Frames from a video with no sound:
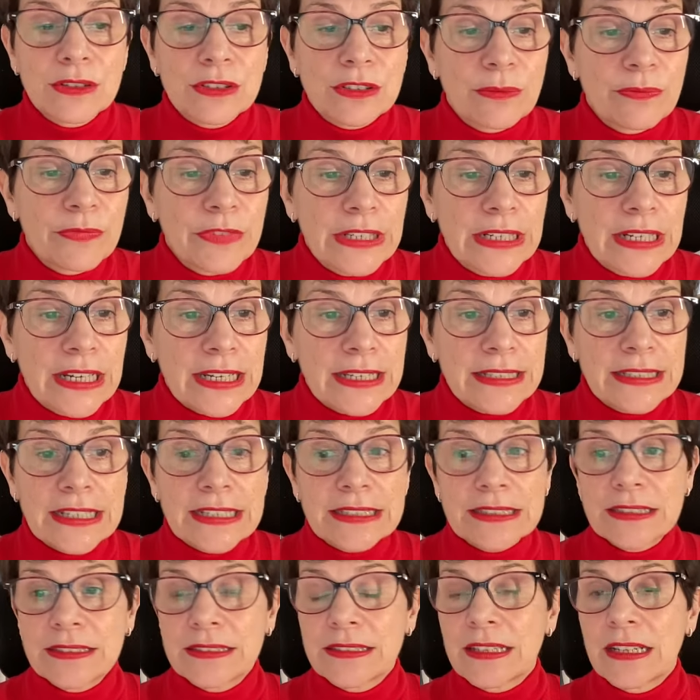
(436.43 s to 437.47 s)
something like
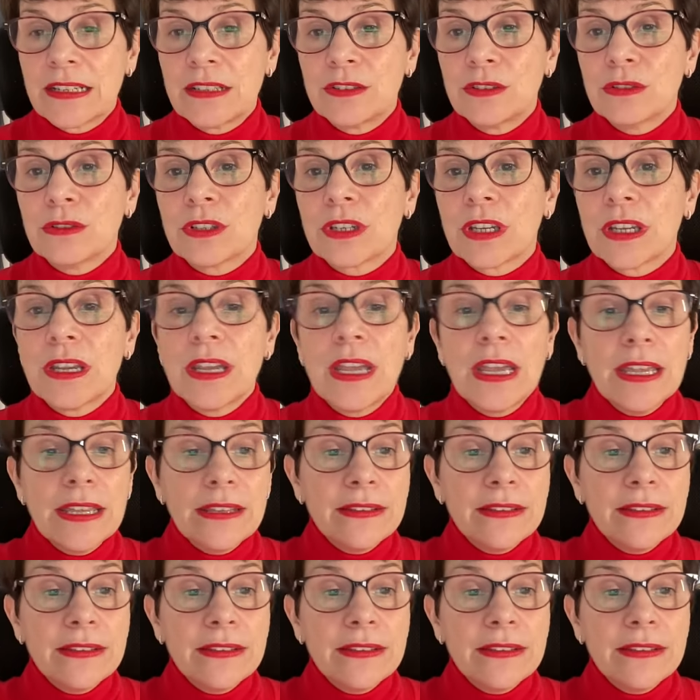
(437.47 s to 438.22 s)
that and tell you, okay,